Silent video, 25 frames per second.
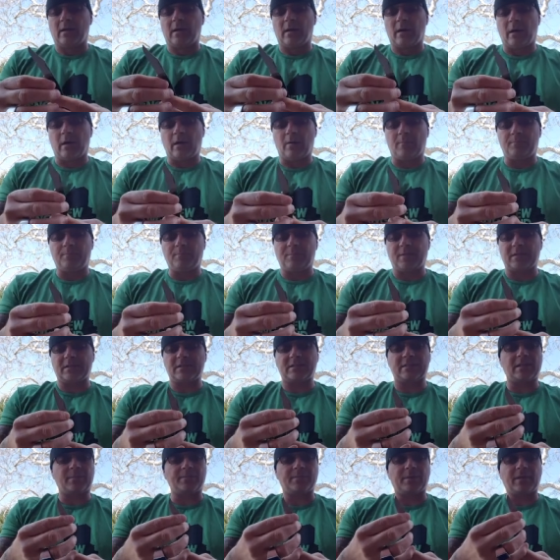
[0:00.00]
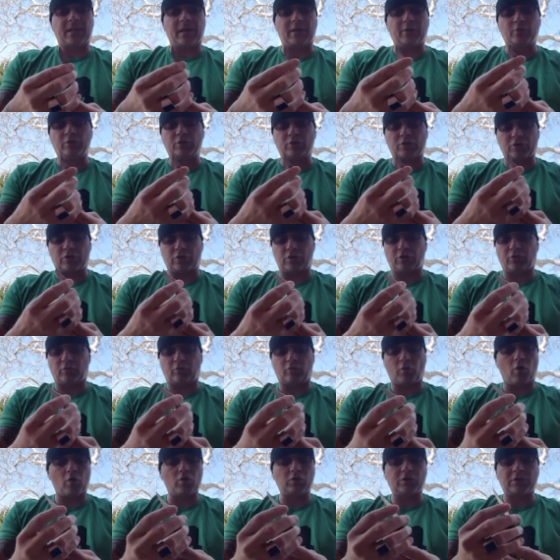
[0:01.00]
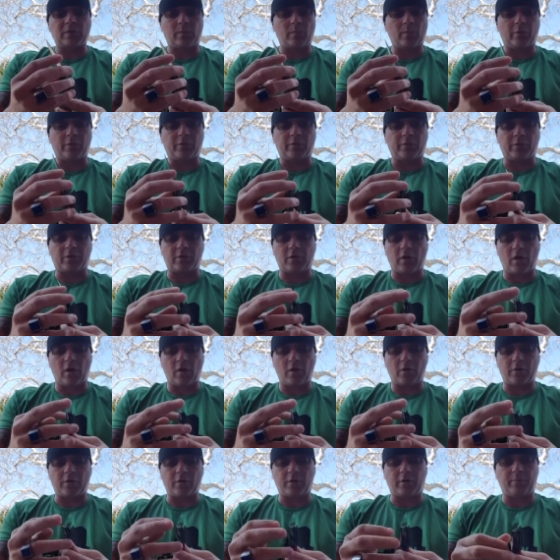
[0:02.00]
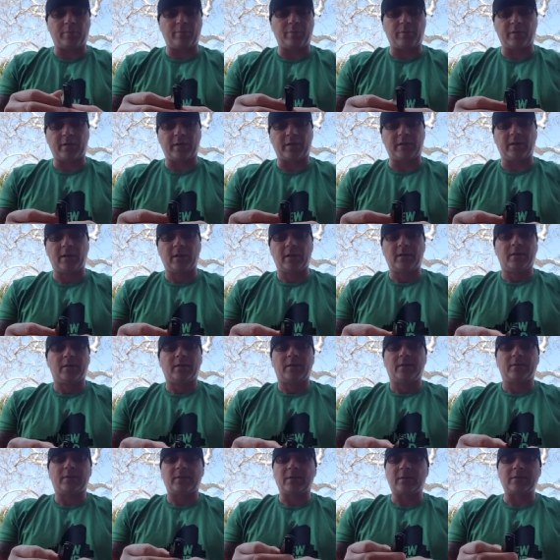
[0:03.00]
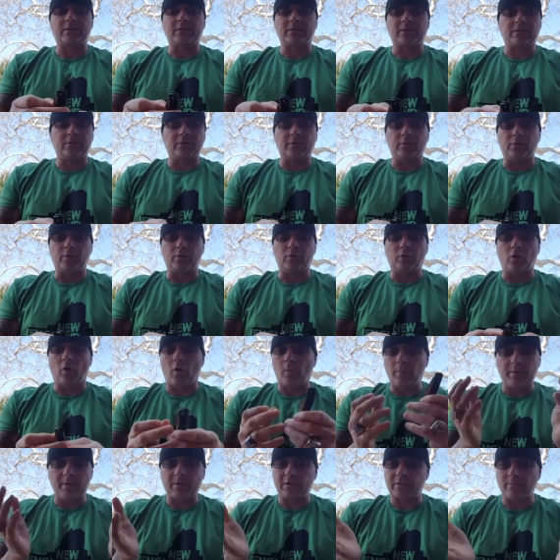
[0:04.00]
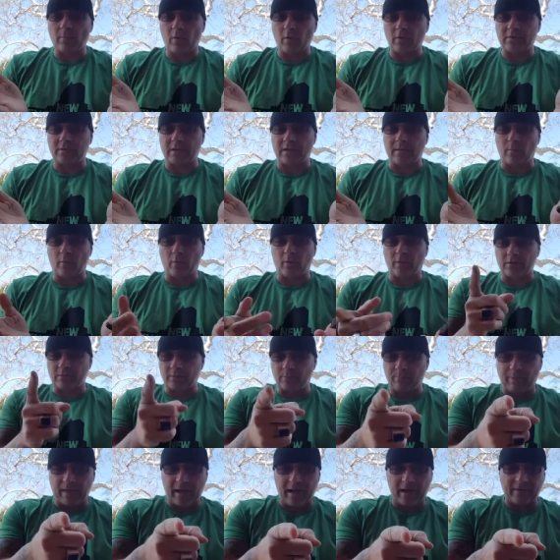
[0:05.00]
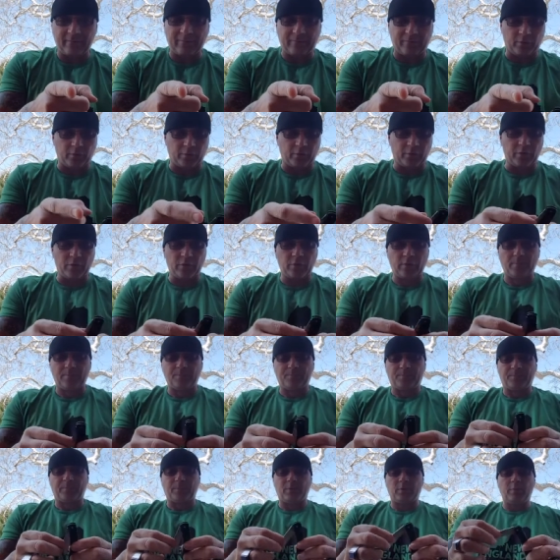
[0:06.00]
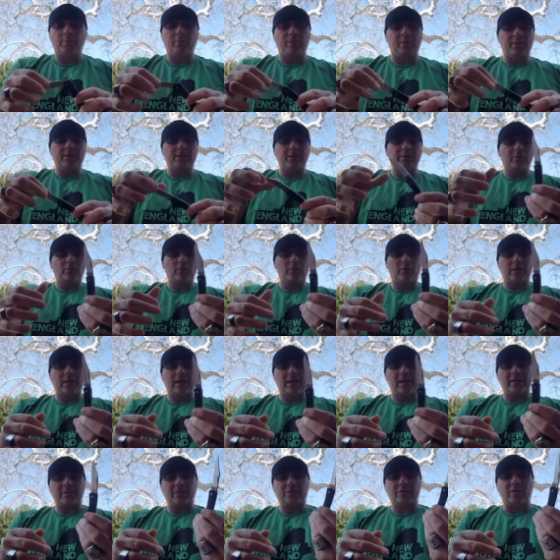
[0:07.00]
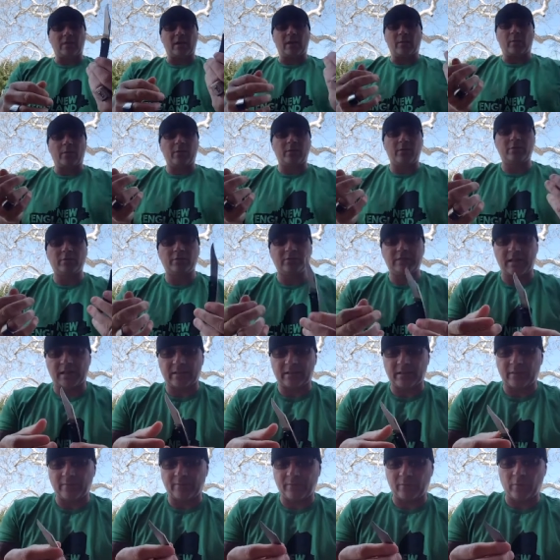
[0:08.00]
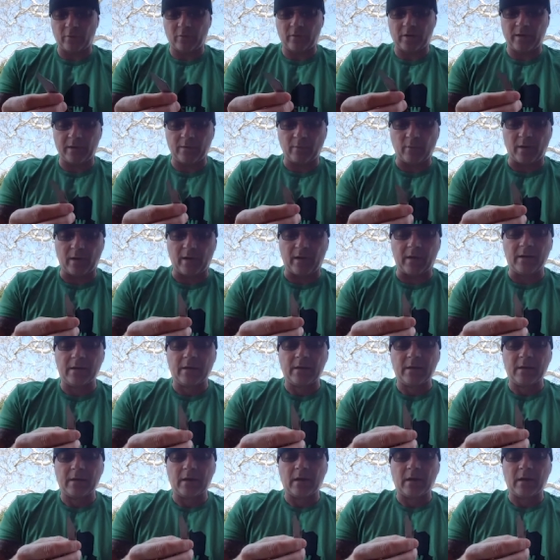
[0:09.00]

Um, this is something that you just throw somewhere in your car. You could put it because nobody smokes anymore. It's bad for you. You put it in your old ashtray. What are you using that thing for anyway?